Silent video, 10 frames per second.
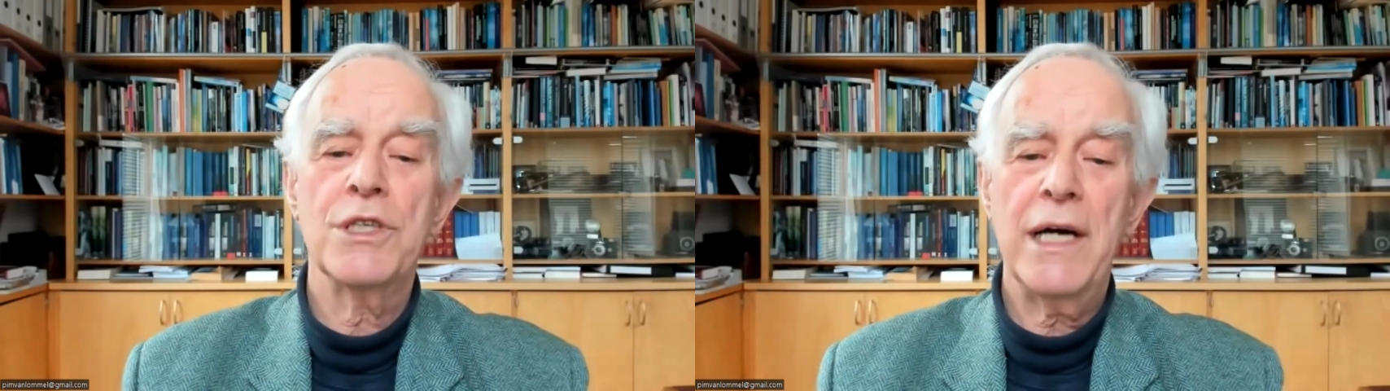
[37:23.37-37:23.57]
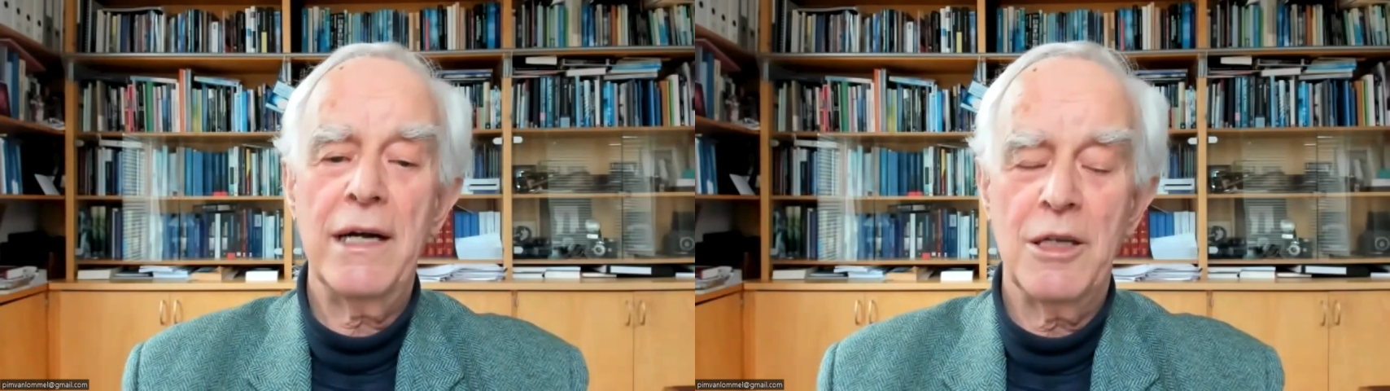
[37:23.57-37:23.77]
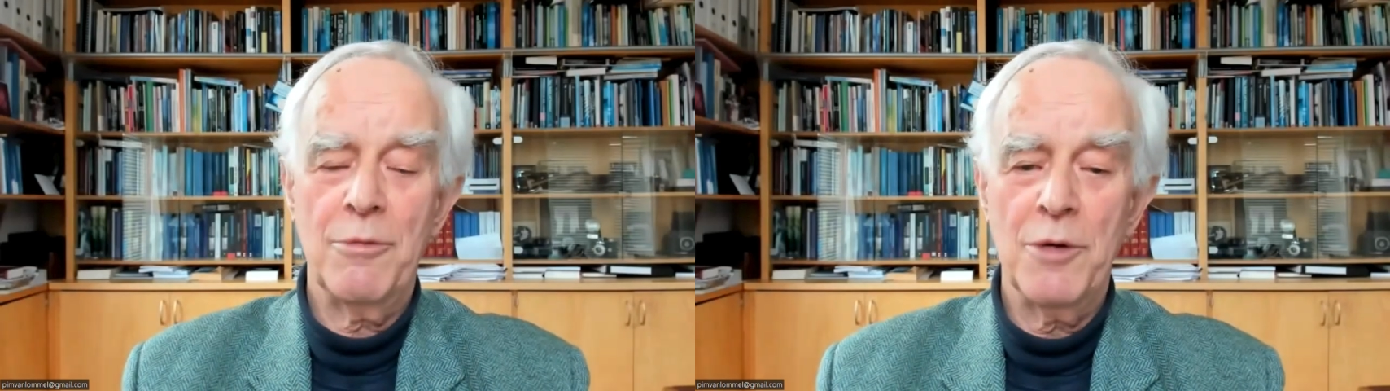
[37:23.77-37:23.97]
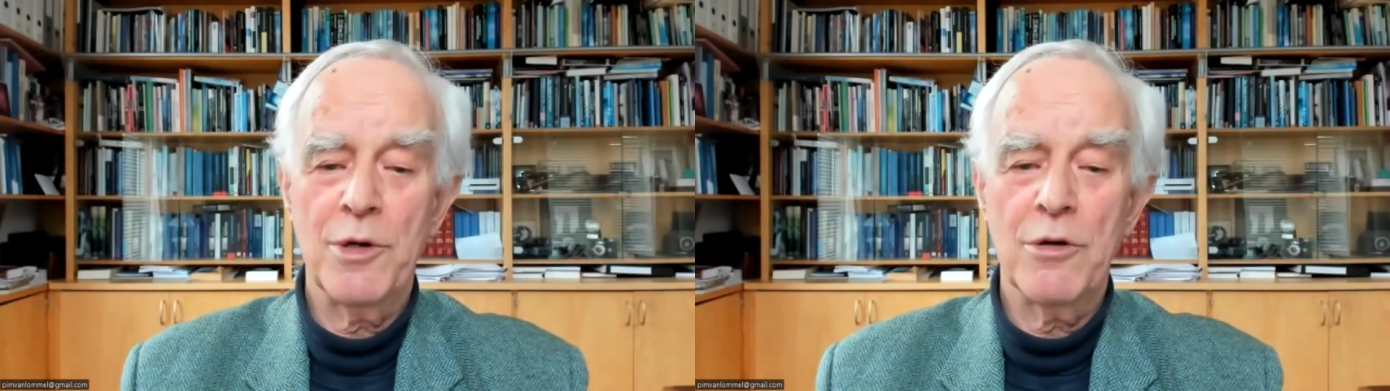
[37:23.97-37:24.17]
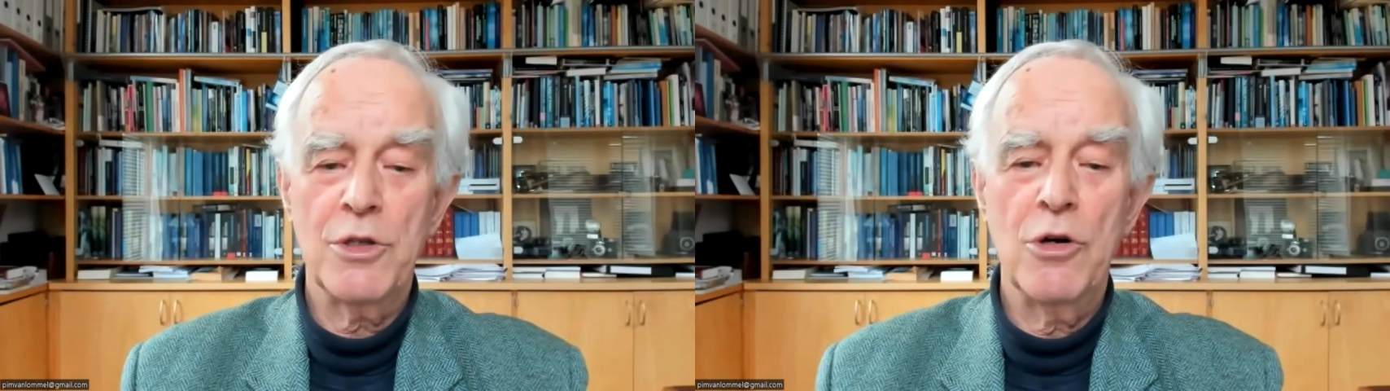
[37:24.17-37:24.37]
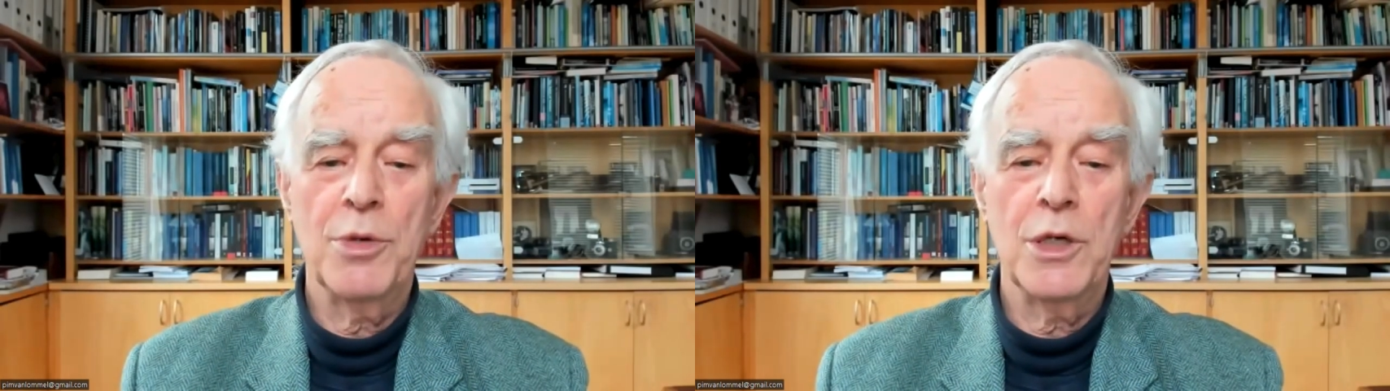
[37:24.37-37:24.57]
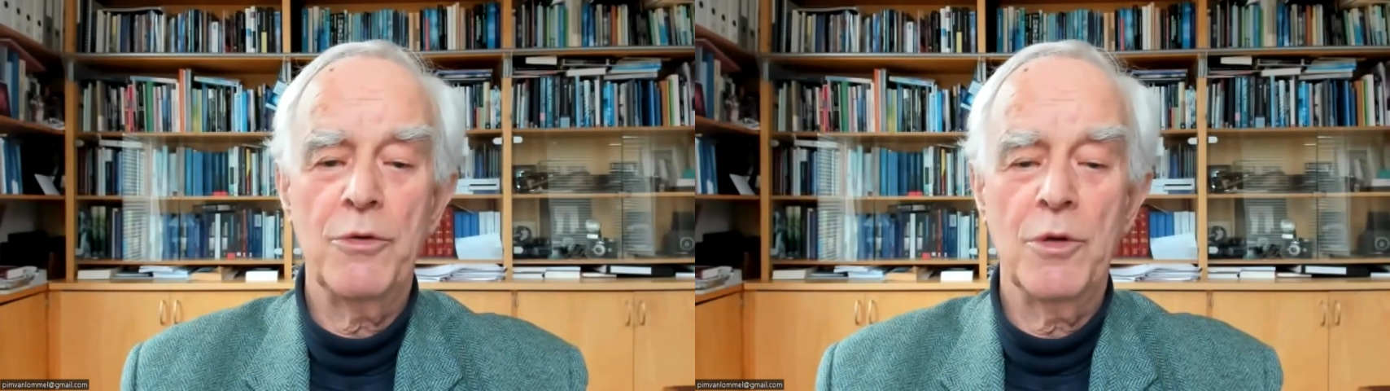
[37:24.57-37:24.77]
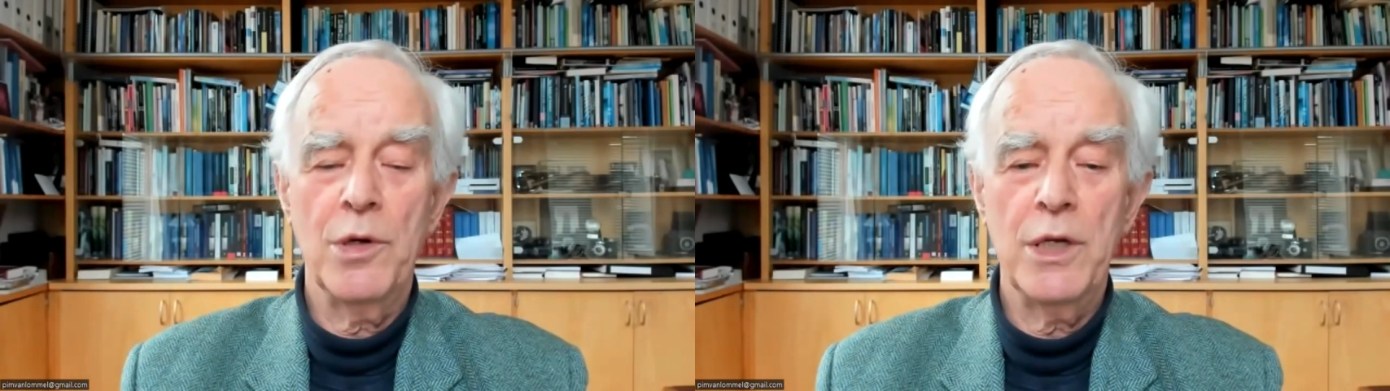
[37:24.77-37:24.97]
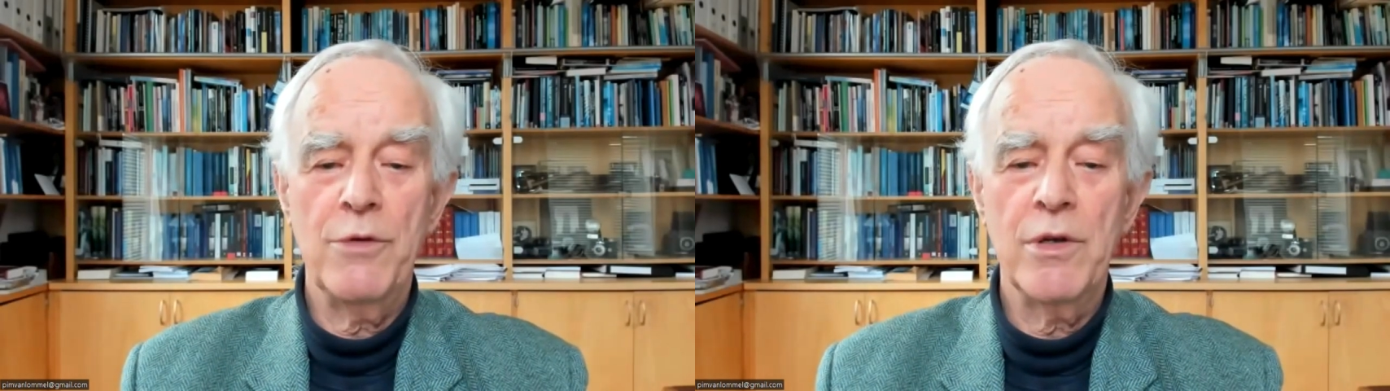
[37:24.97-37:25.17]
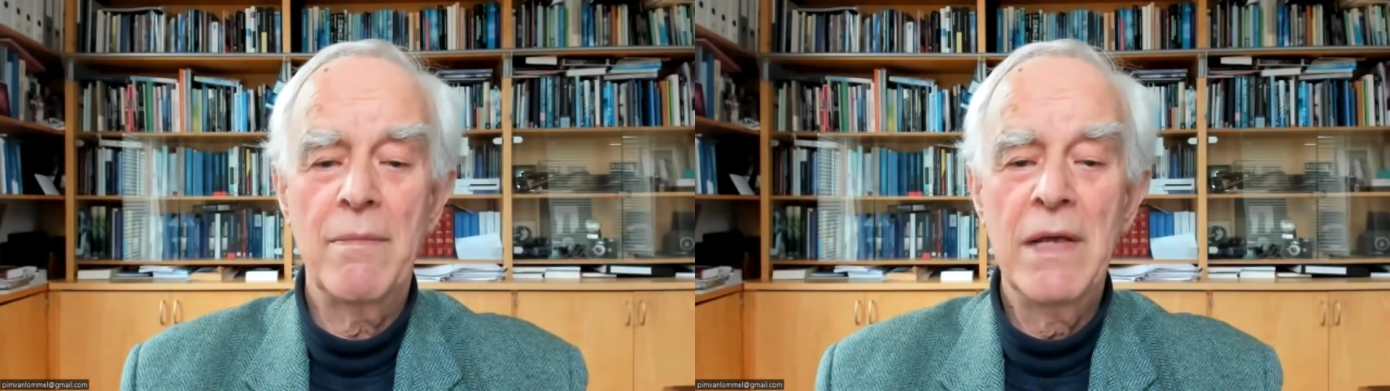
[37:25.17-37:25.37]
silent about it because nobody will
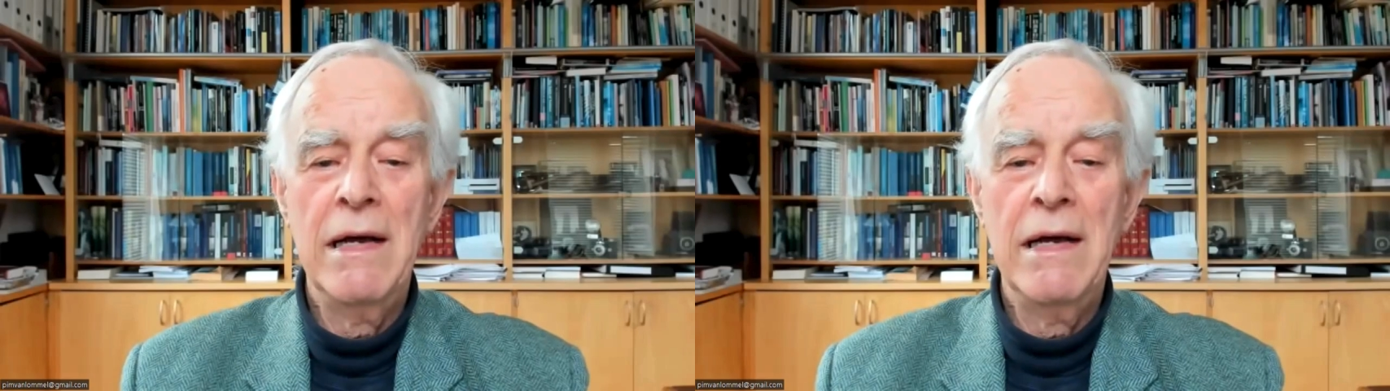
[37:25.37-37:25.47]
believe them.